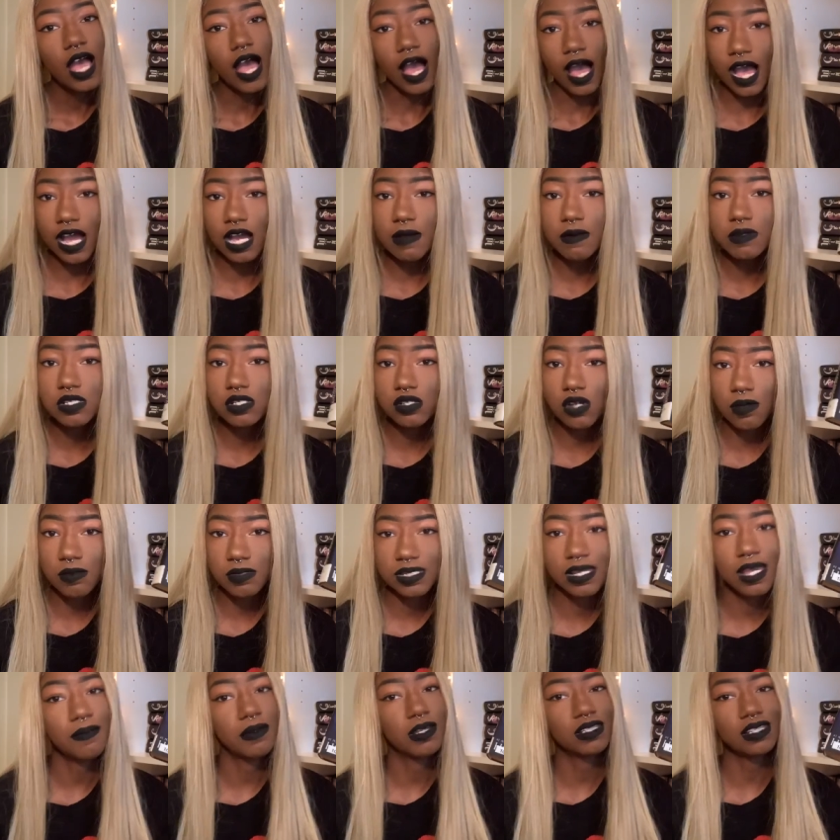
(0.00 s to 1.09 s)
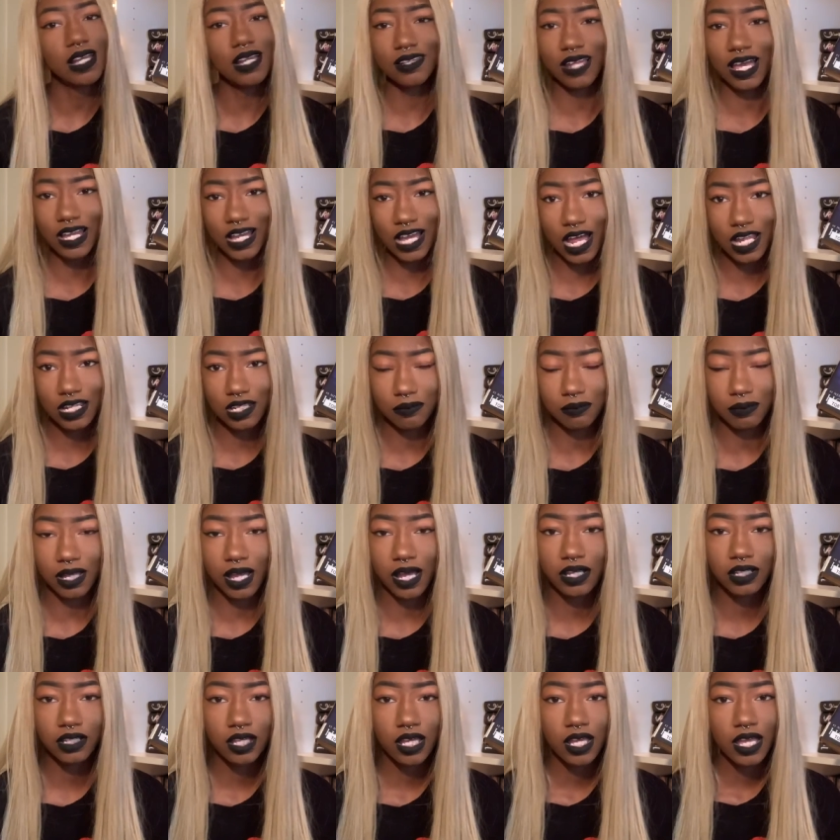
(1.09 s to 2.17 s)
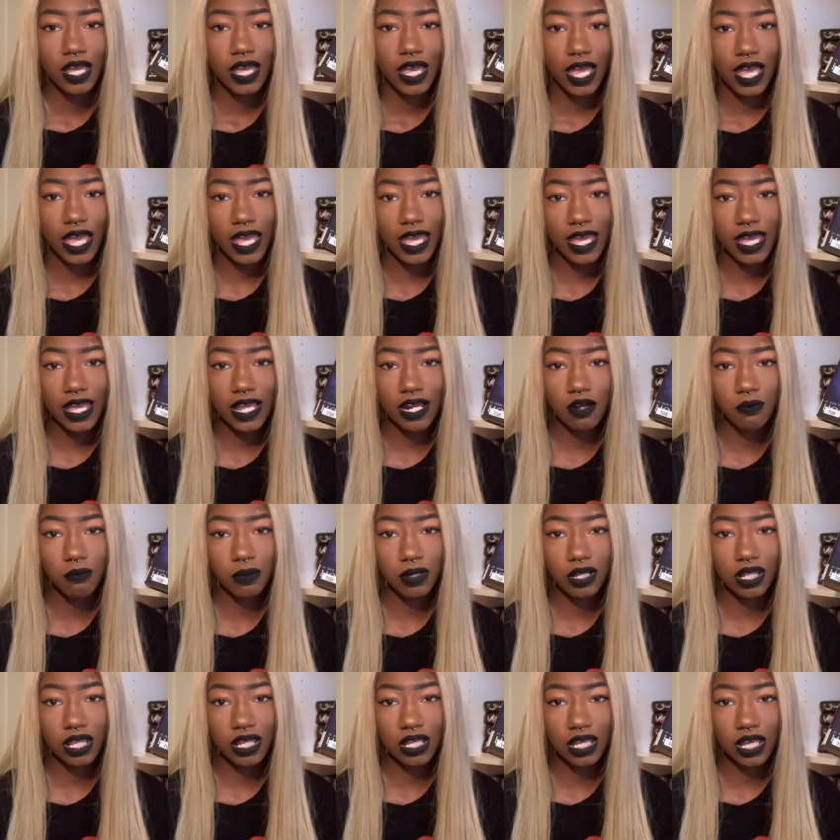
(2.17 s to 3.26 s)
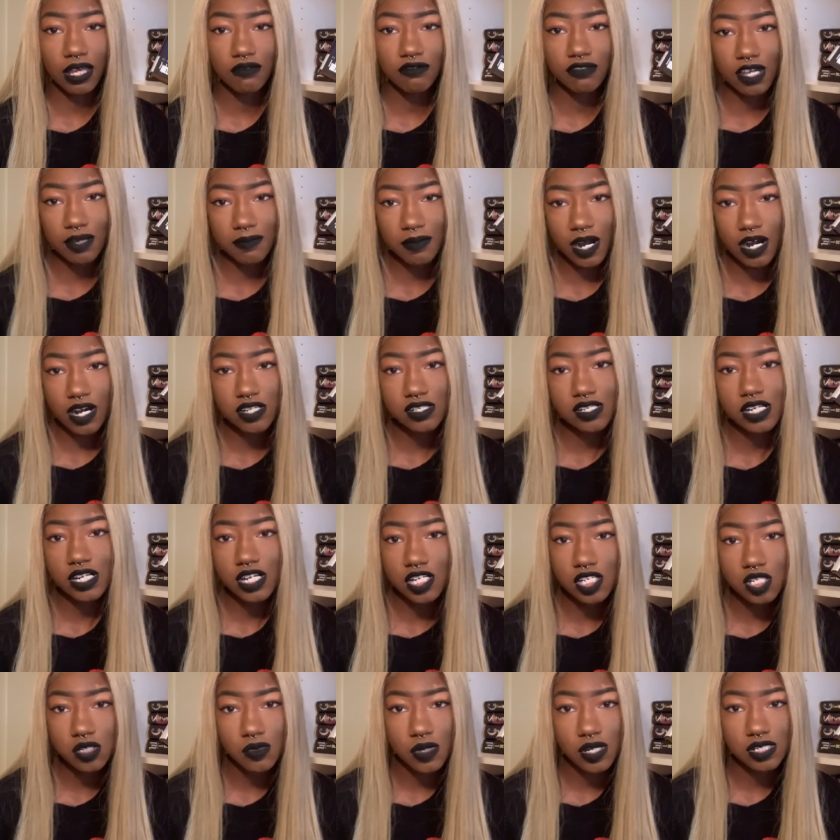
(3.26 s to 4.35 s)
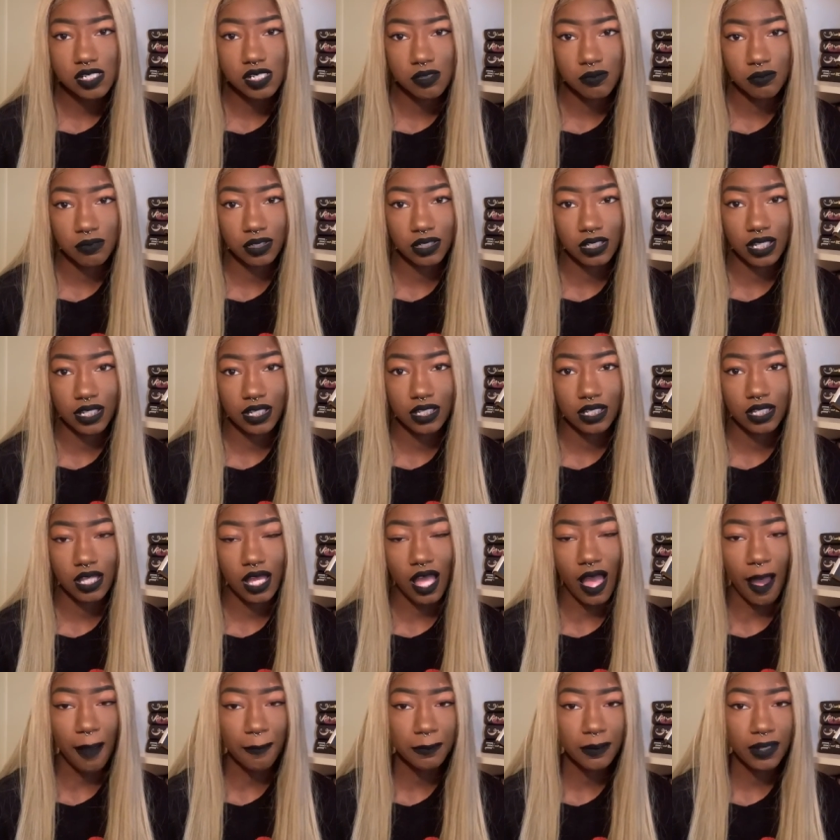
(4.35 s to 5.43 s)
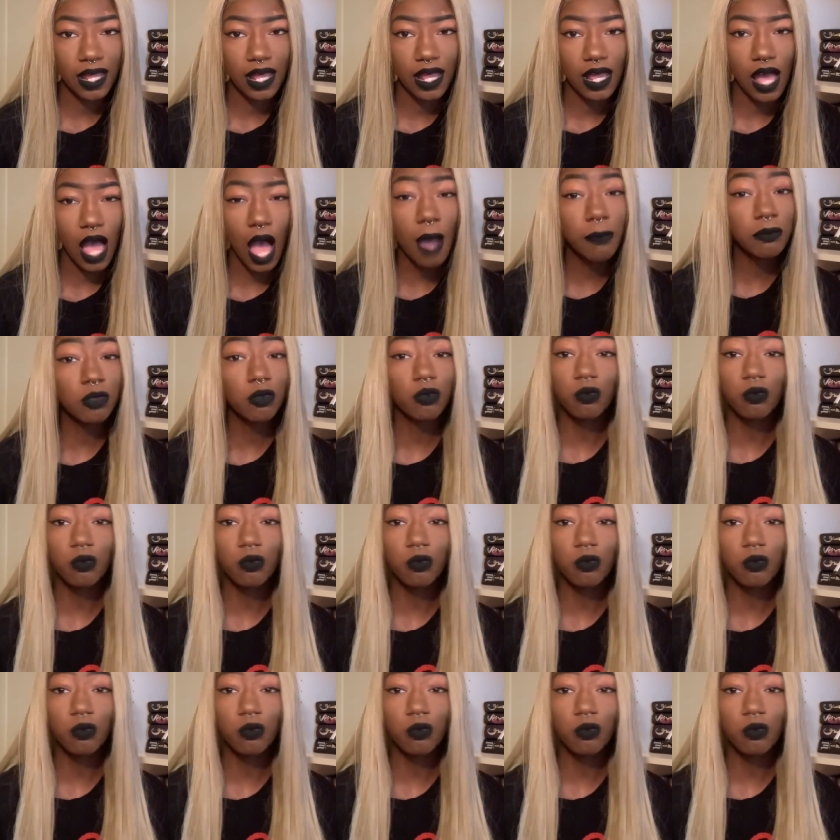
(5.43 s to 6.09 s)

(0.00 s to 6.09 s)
I am so upset because I like Holly Black, And but like, and vampires are interesting, but like, I'm a